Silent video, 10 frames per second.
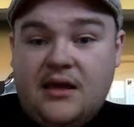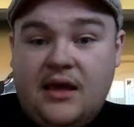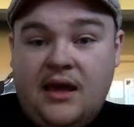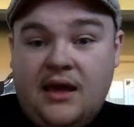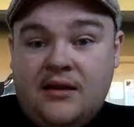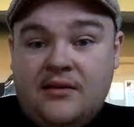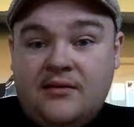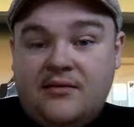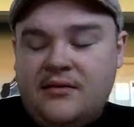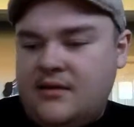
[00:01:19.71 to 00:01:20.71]

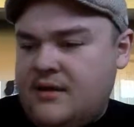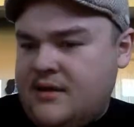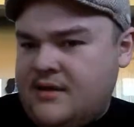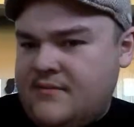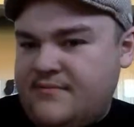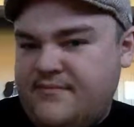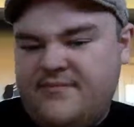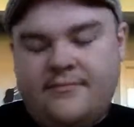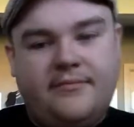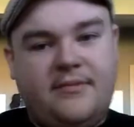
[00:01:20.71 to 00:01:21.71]
and
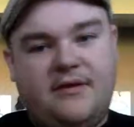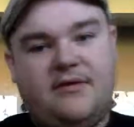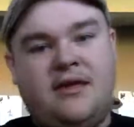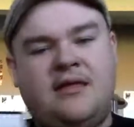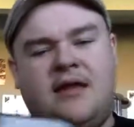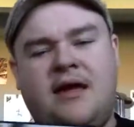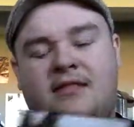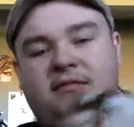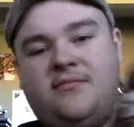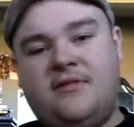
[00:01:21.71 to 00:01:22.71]
it had
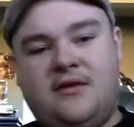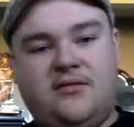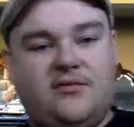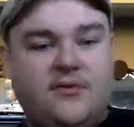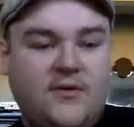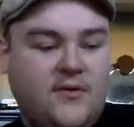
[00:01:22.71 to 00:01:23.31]
some things